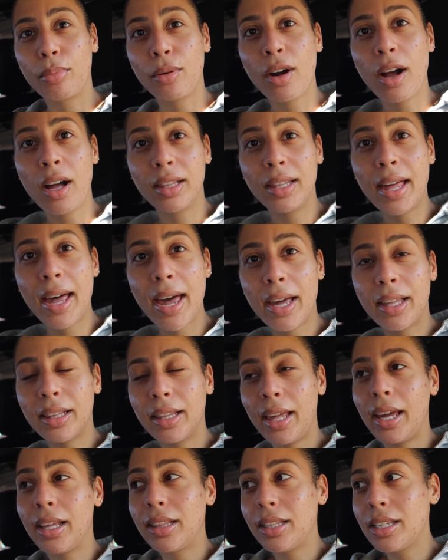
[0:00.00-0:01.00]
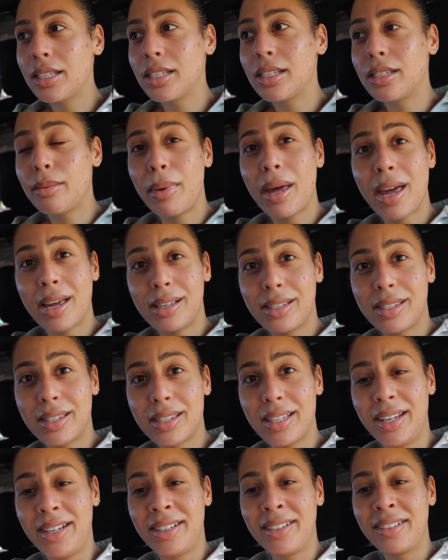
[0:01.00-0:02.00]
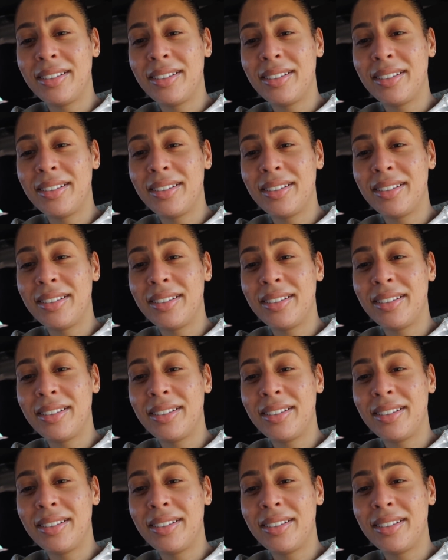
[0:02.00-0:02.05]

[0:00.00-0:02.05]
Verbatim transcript: bralette. Like, this is a mess. This